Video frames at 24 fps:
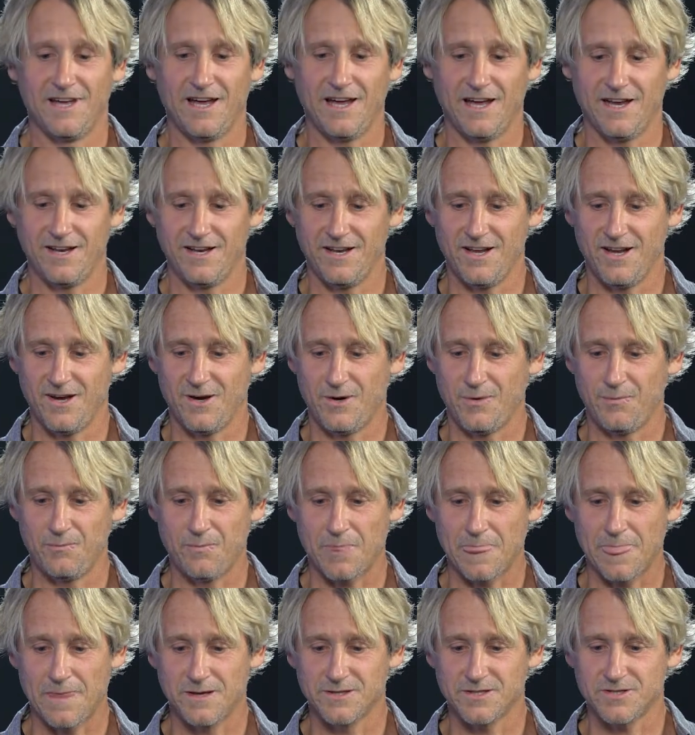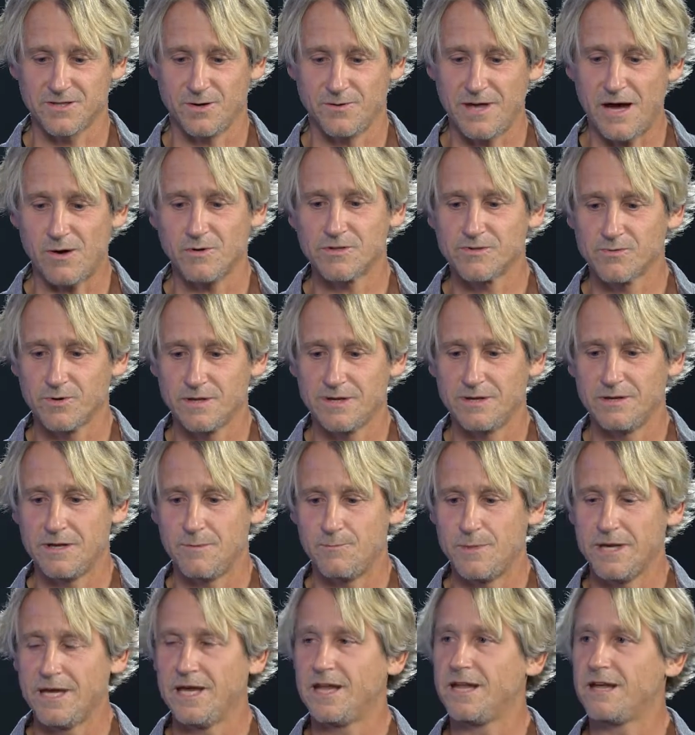And um, so that was really the
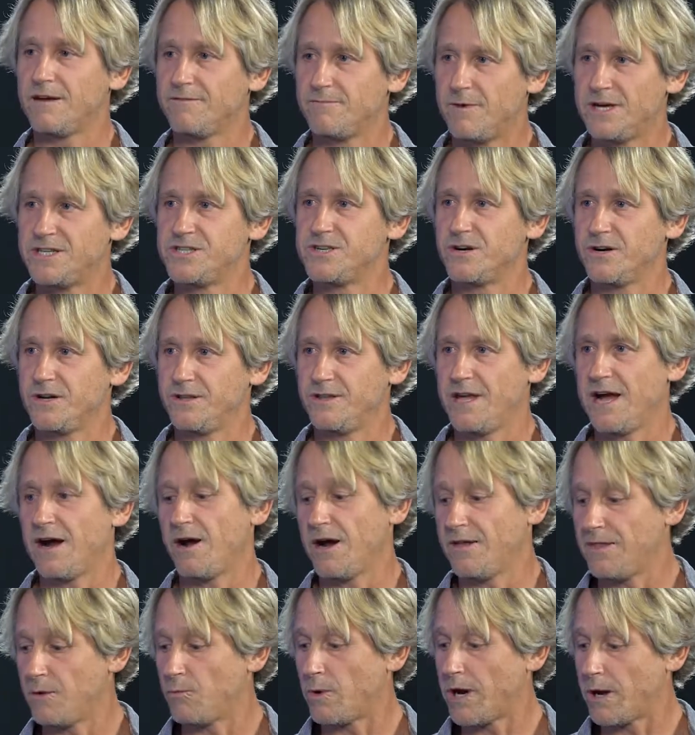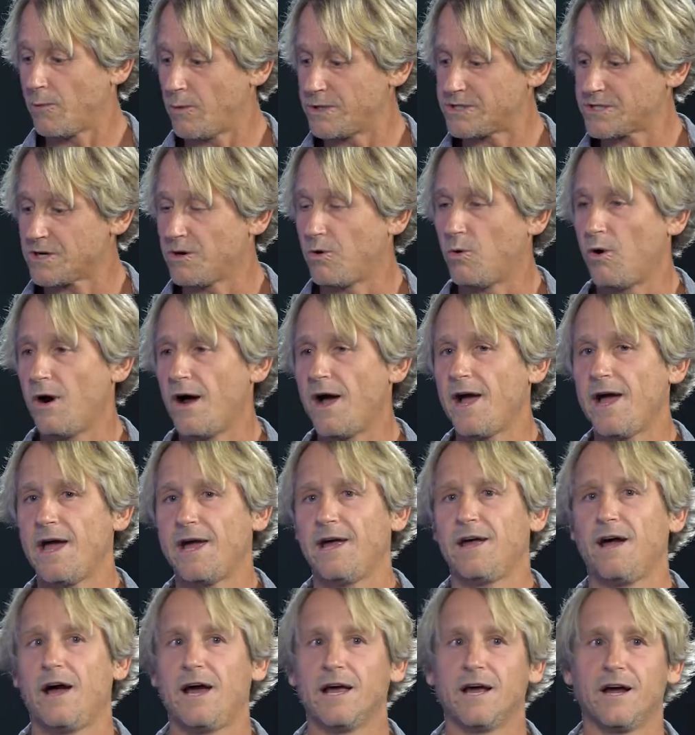beginning of my journey there. And then when I went to
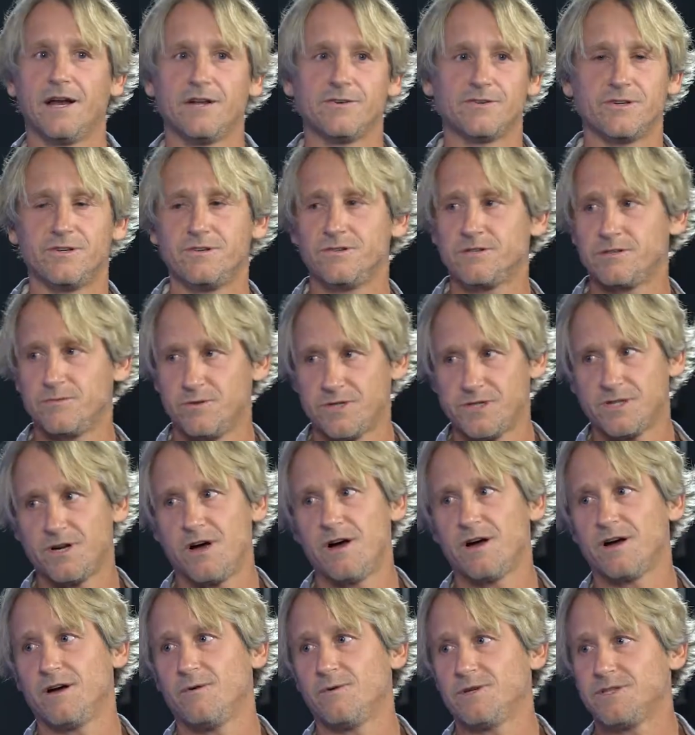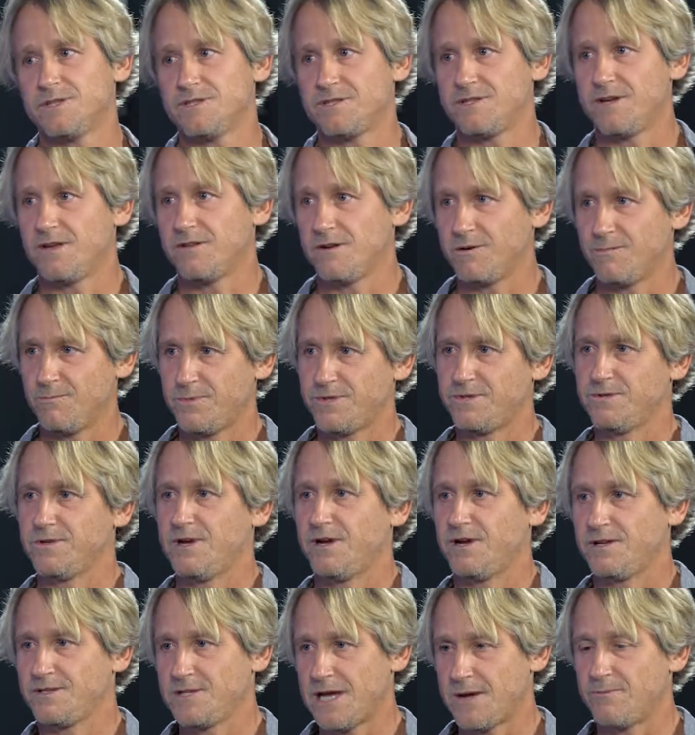Kauai, I got introduced to Ashtanga, which is another
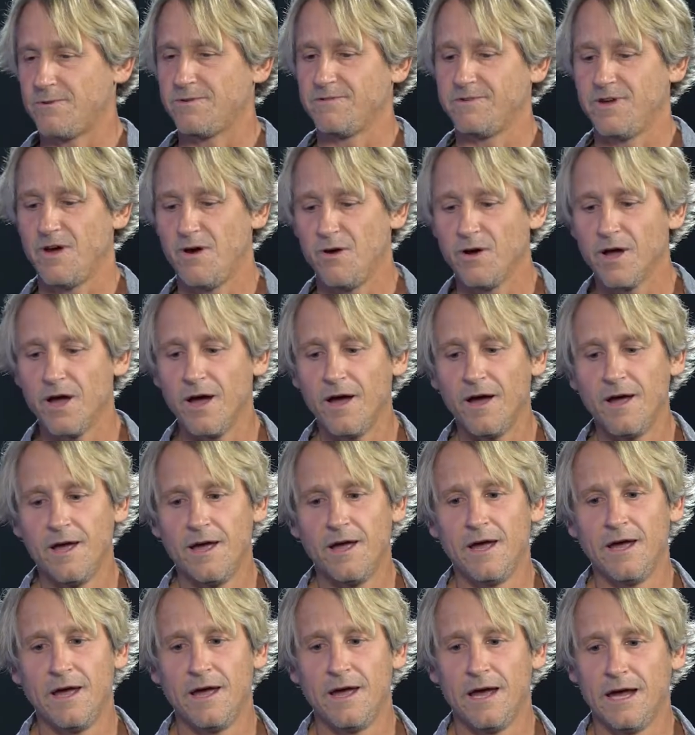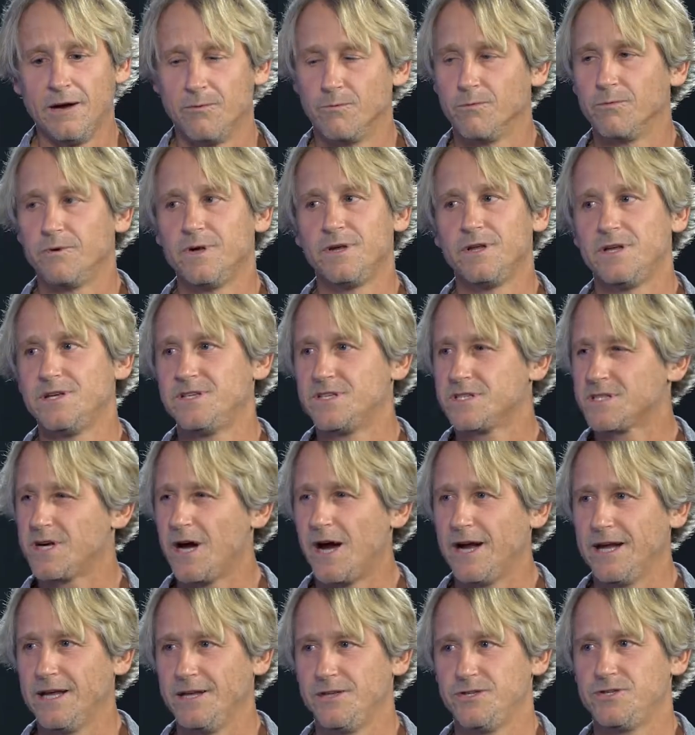uh, type of yoga, and really just
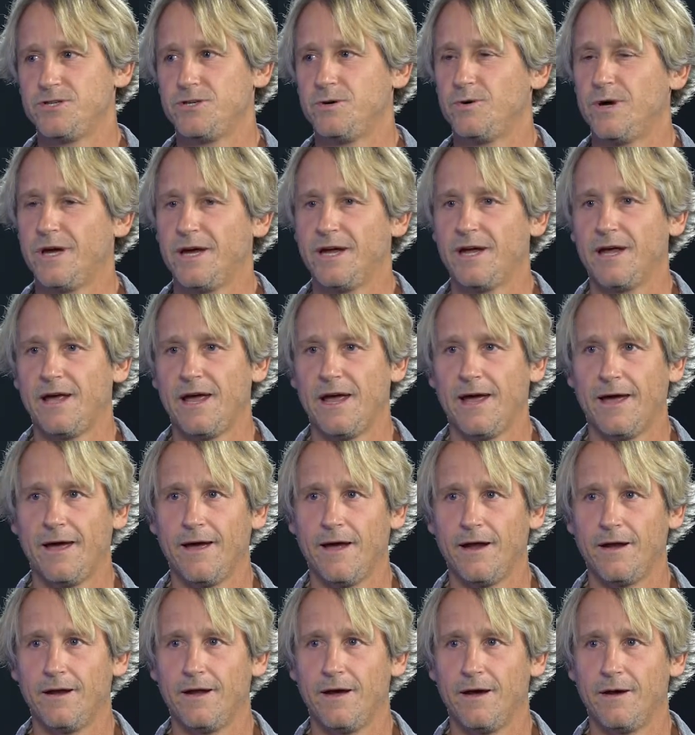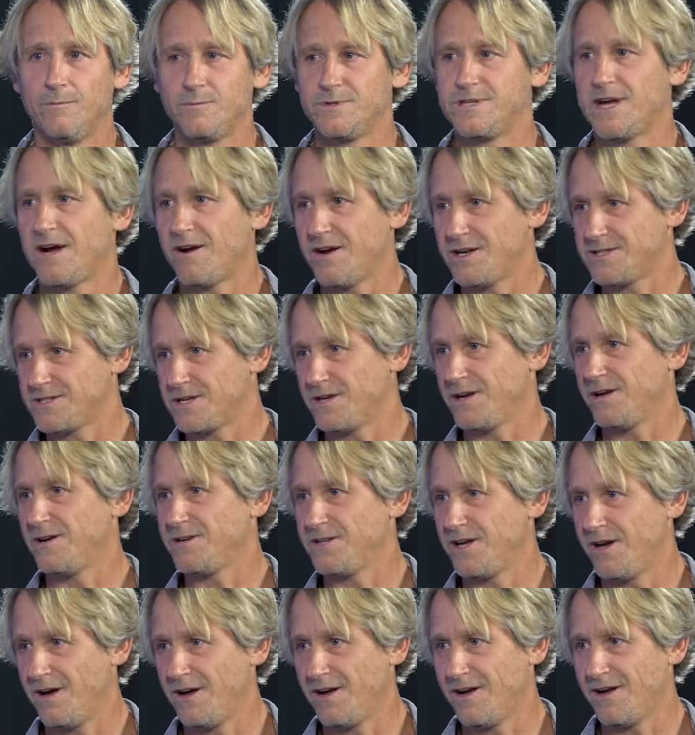got into it. And um, Terry's a,
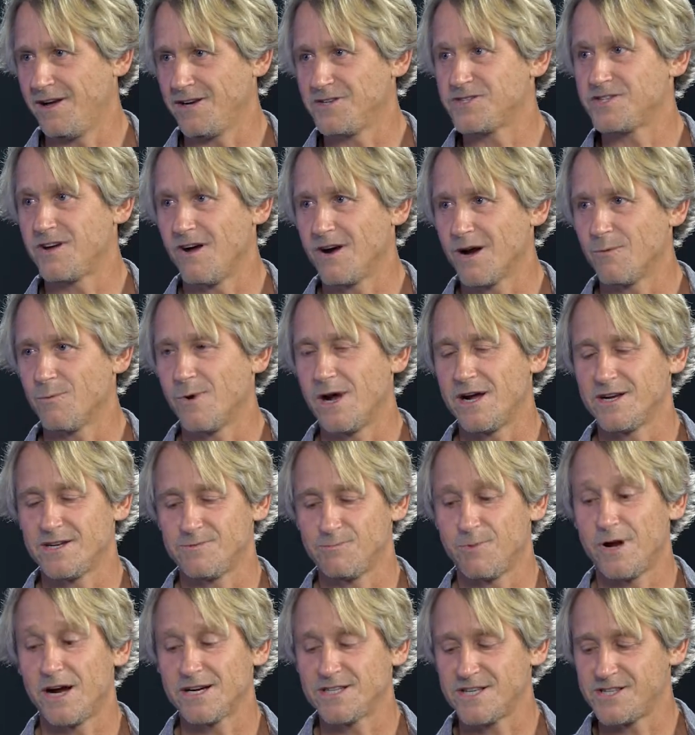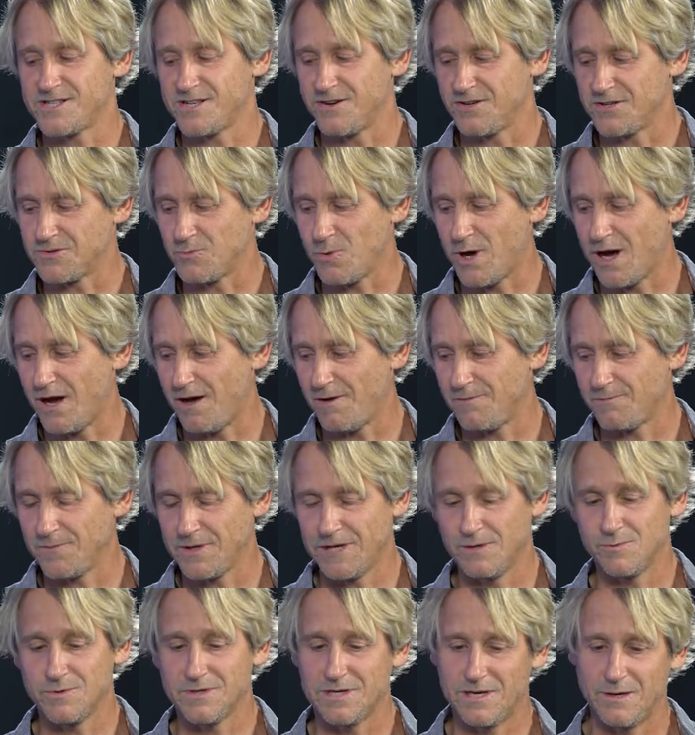a Ashtanga pra- practitioner as well.
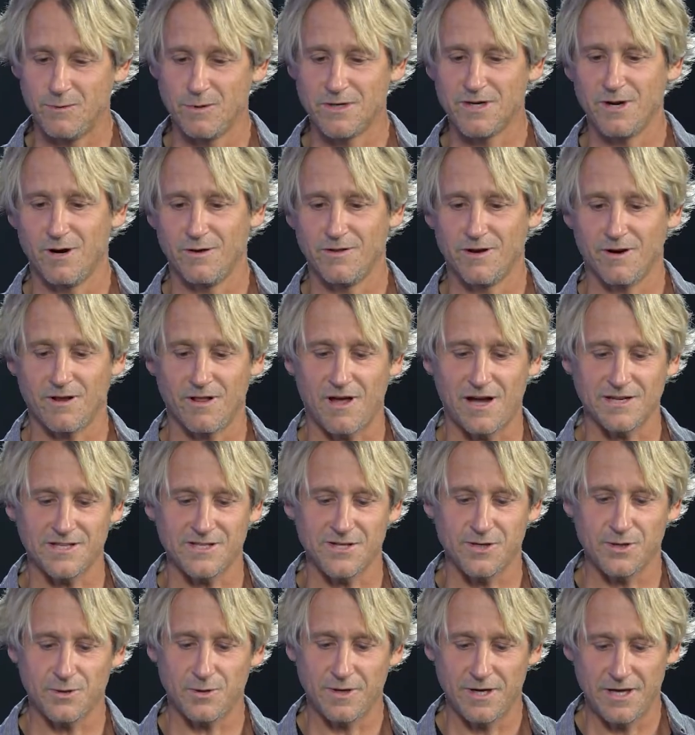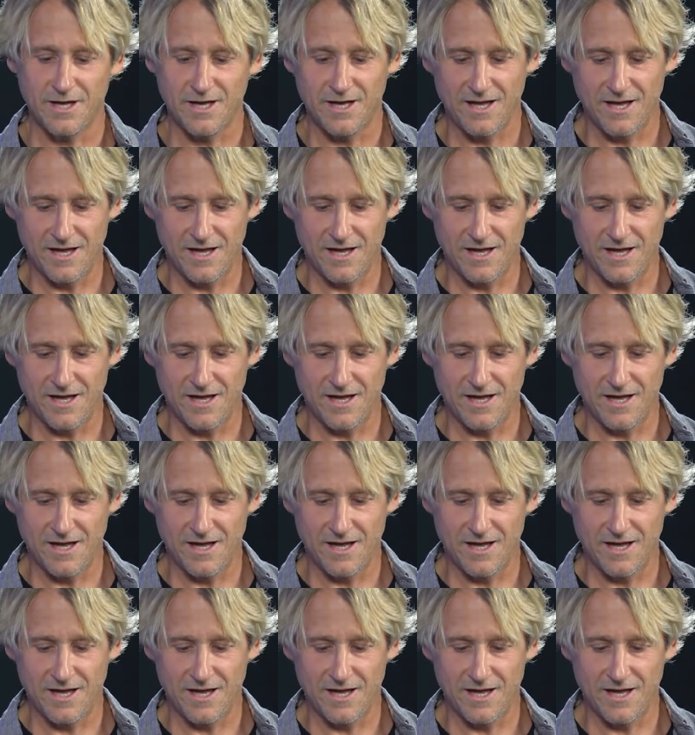He, was, he would go there a lot too.